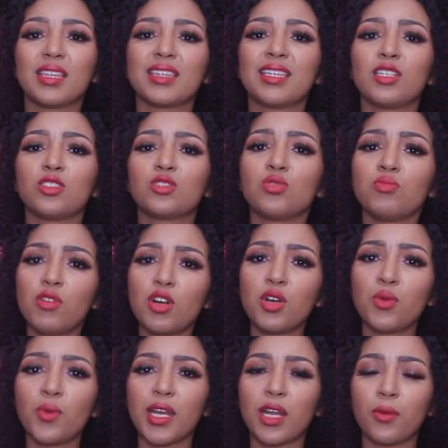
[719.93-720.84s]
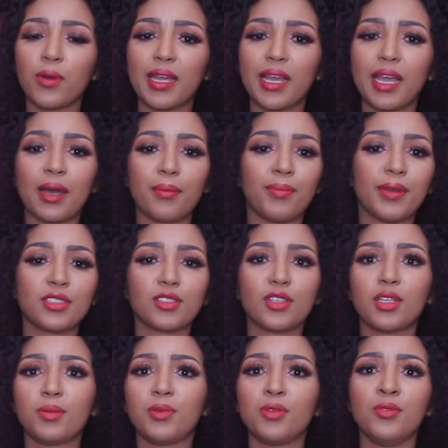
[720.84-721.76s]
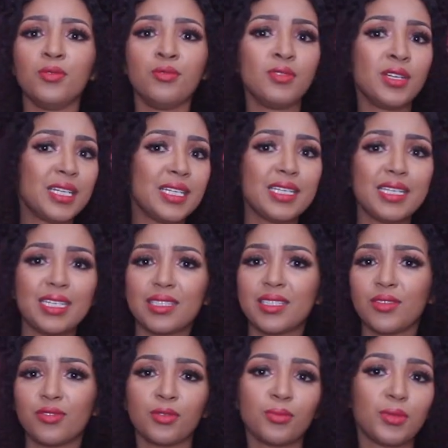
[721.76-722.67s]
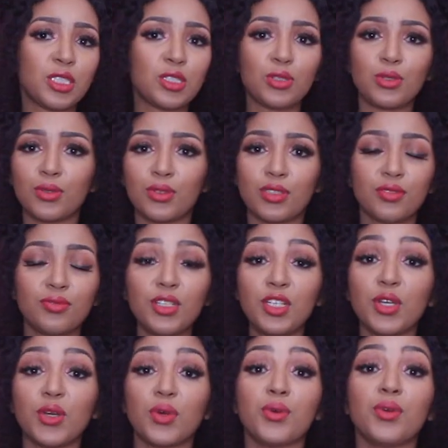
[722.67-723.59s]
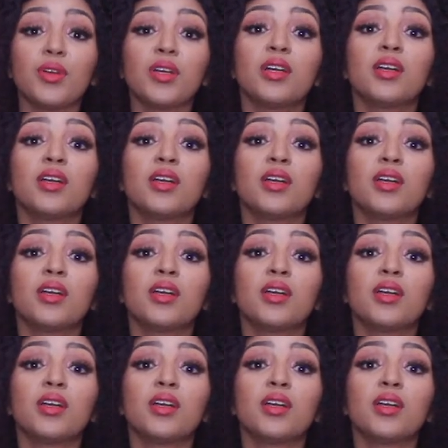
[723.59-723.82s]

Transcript: then tomorrow when I wake up, it's gonna be really easy for me to do this video.